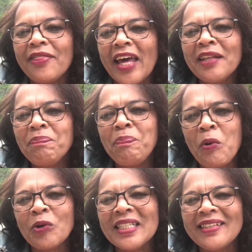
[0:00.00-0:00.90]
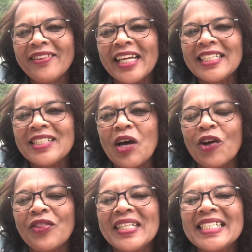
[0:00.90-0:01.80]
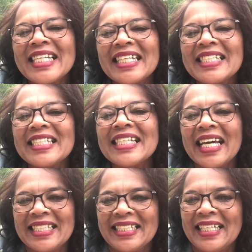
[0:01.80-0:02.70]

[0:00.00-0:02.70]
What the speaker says: that portal that is on the SAIS site?